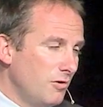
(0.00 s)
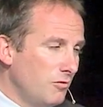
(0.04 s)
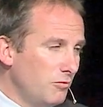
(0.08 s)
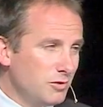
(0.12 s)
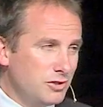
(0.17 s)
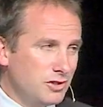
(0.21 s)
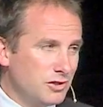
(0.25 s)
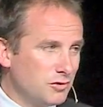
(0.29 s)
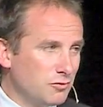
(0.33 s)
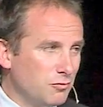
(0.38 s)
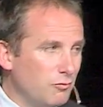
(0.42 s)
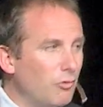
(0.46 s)

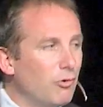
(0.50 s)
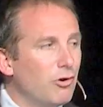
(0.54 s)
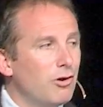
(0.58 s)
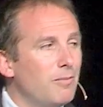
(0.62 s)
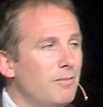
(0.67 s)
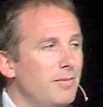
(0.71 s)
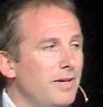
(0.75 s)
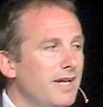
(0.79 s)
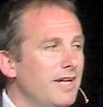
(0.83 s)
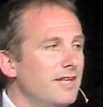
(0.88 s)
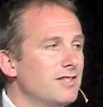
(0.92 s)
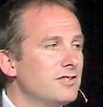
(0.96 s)
which is
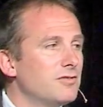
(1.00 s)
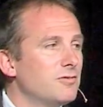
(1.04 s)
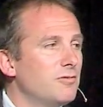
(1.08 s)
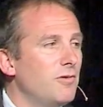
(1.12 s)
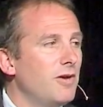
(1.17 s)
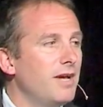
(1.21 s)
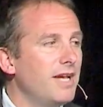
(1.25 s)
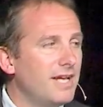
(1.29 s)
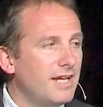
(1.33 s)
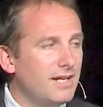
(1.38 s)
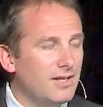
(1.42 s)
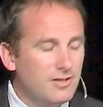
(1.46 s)
worming its
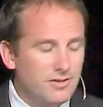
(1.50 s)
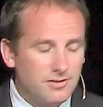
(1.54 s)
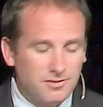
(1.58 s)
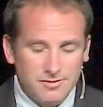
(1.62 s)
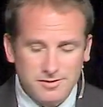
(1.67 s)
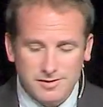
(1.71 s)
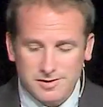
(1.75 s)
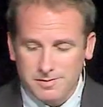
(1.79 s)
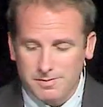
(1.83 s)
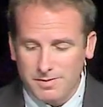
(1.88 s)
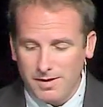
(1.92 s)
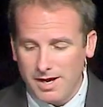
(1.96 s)
way in
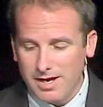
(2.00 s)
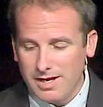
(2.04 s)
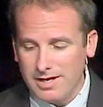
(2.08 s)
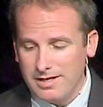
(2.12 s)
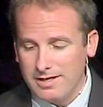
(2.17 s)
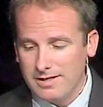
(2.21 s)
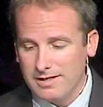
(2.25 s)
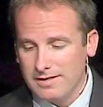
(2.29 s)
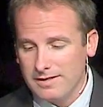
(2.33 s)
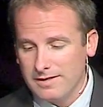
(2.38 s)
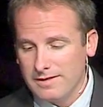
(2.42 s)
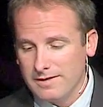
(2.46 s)
through his body.